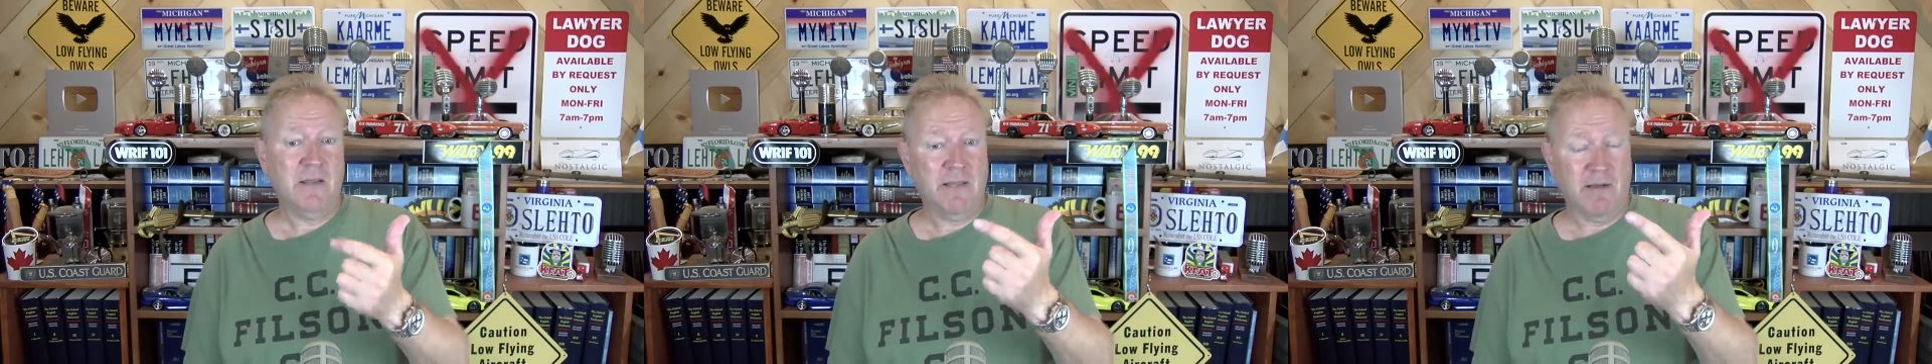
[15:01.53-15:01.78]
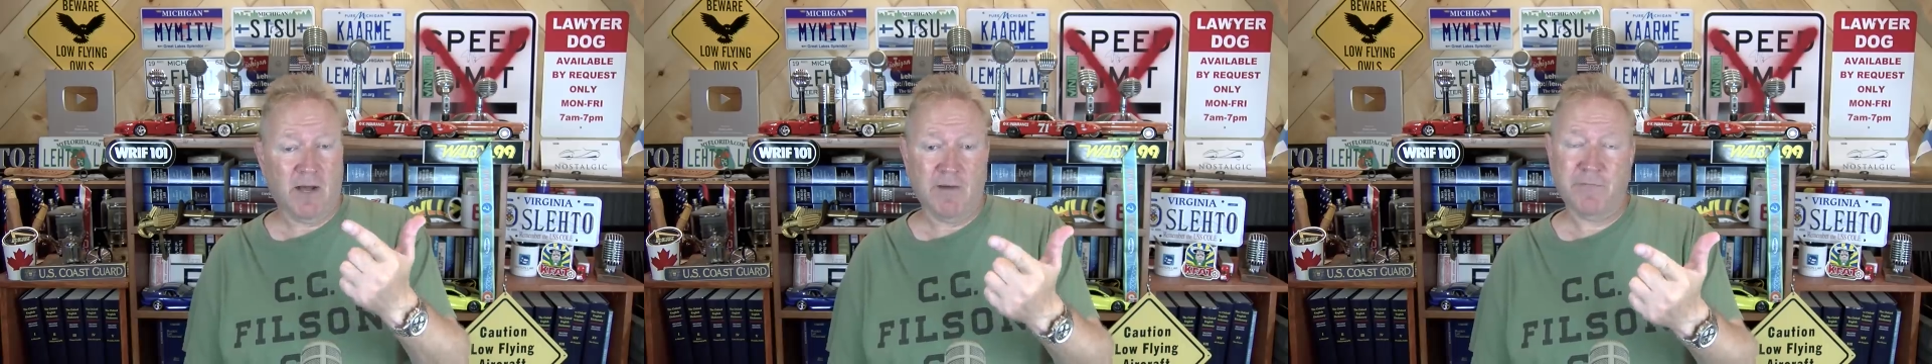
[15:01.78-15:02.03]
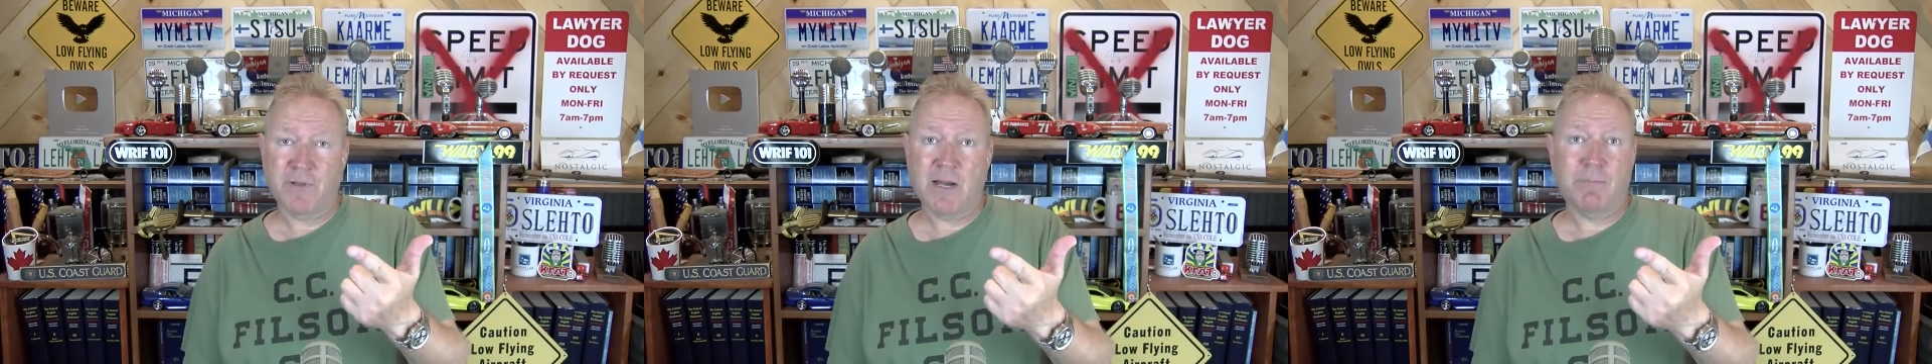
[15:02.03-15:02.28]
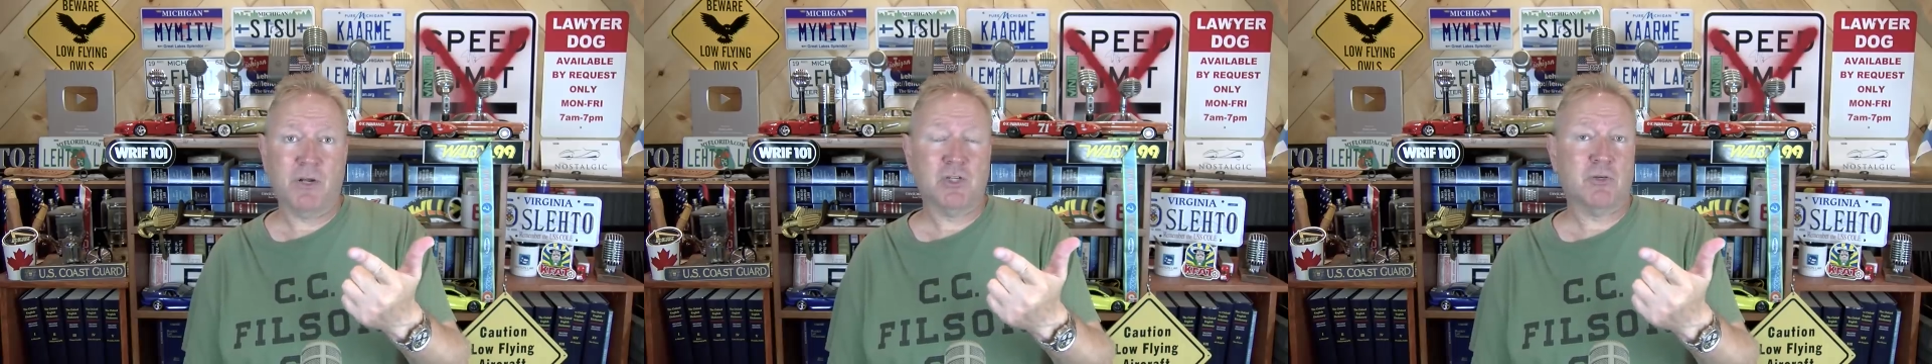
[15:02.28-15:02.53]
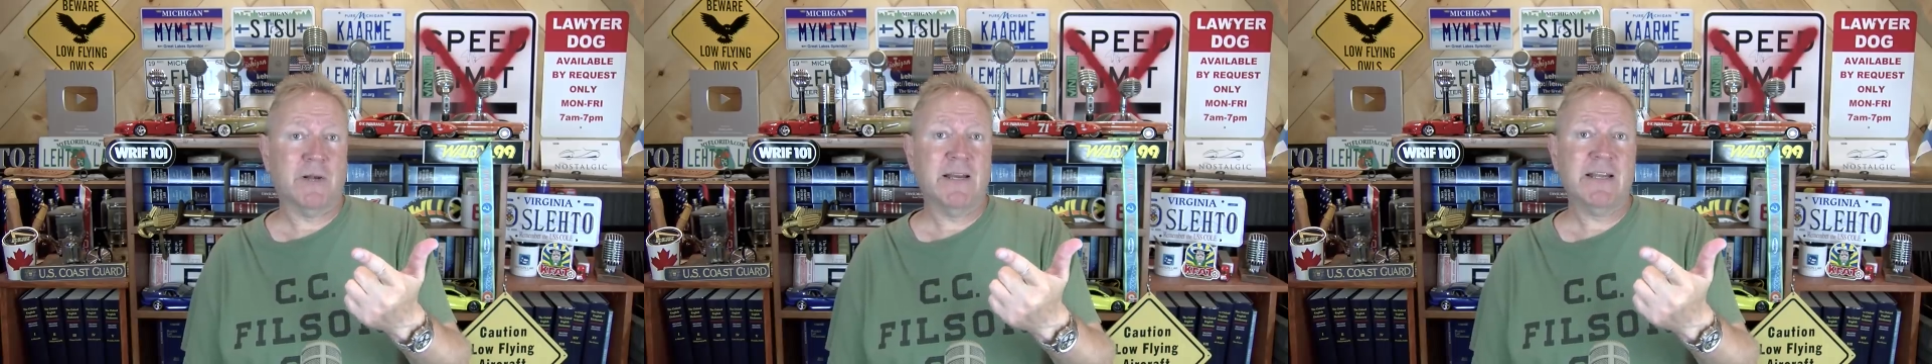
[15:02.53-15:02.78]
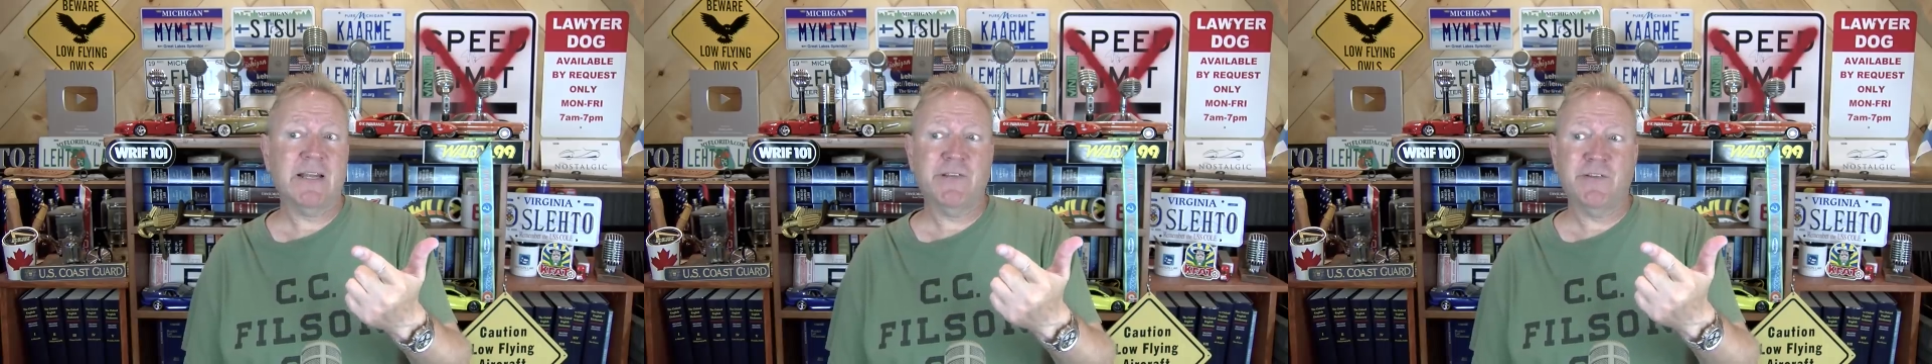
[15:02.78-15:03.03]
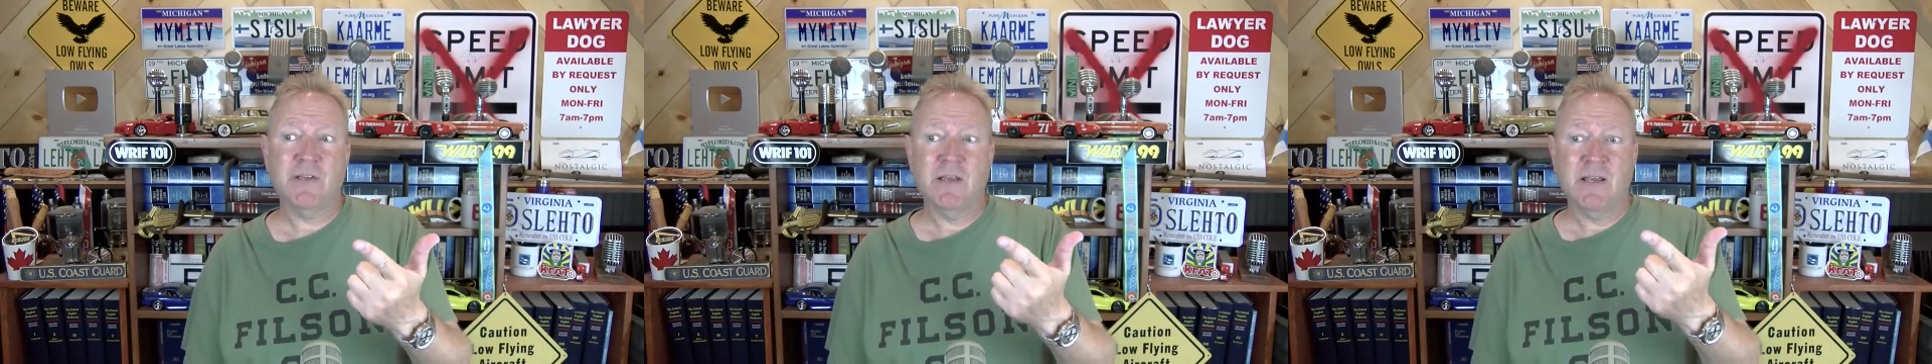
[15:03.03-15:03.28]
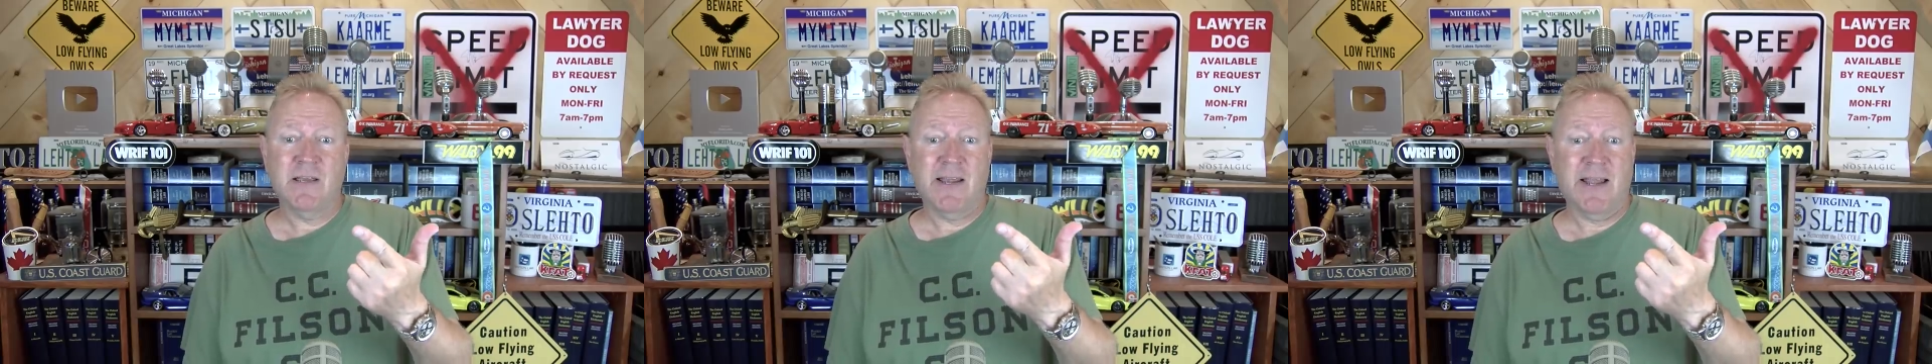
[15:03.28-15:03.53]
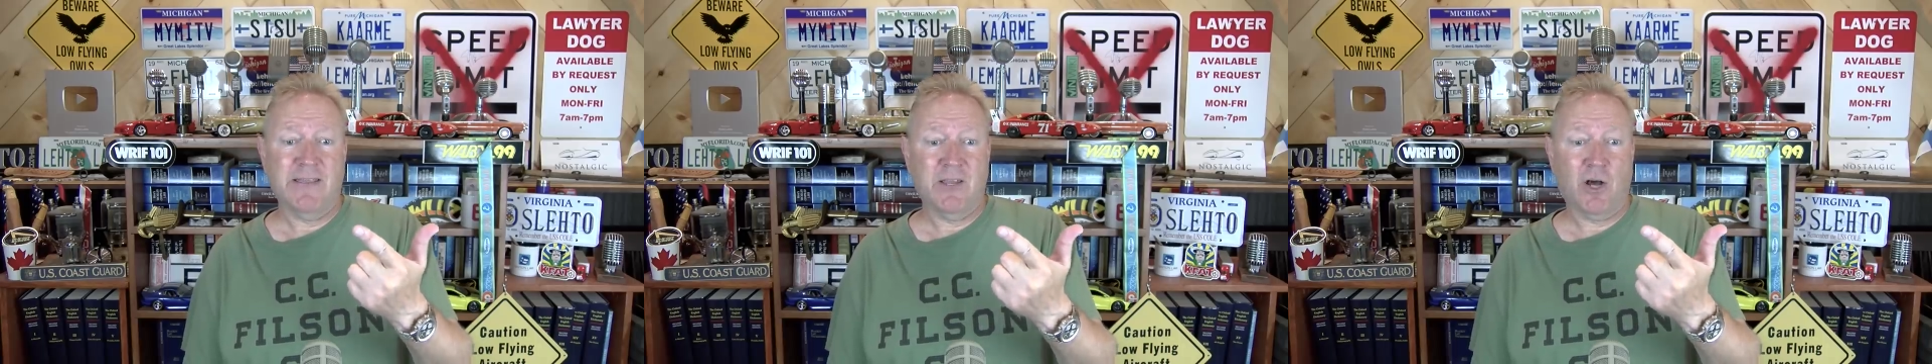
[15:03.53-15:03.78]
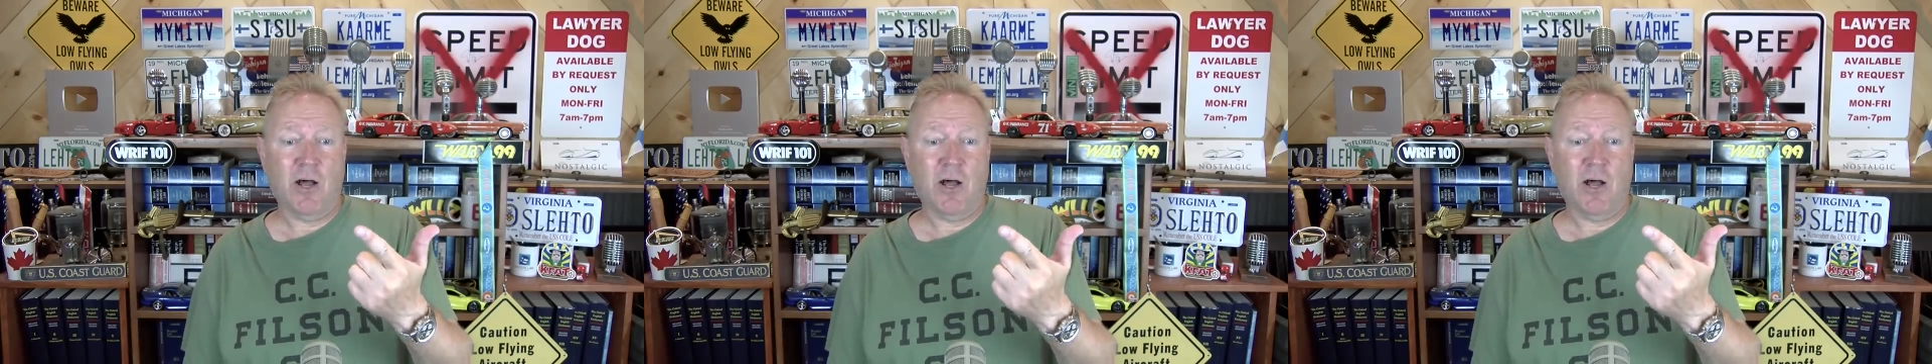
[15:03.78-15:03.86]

they often got a bunch of grandkids, and they